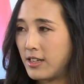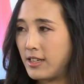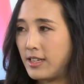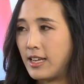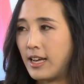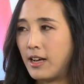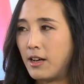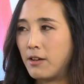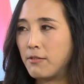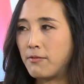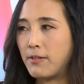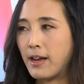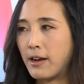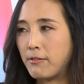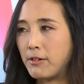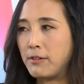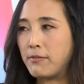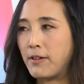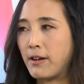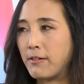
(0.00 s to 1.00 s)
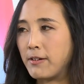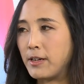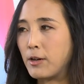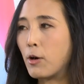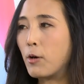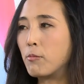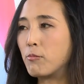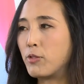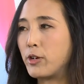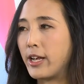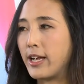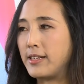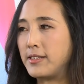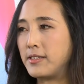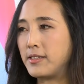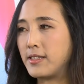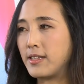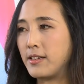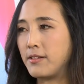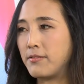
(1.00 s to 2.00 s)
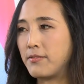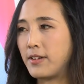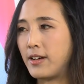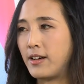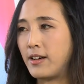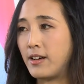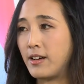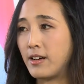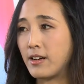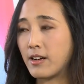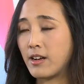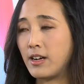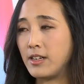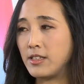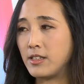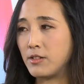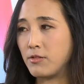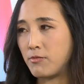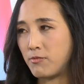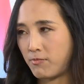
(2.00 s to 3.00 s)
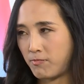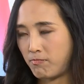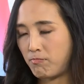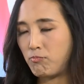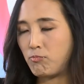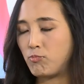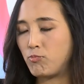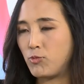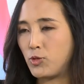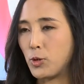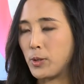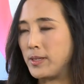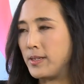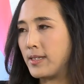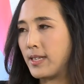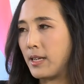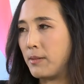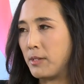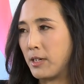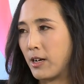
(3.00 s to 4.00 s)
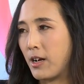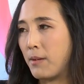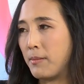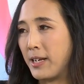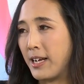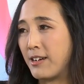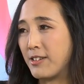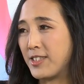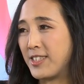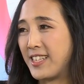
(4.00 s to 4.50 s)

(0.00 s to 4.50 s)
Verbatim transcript: yeah, a very, very comprehensive uh, kind of joint statement coming out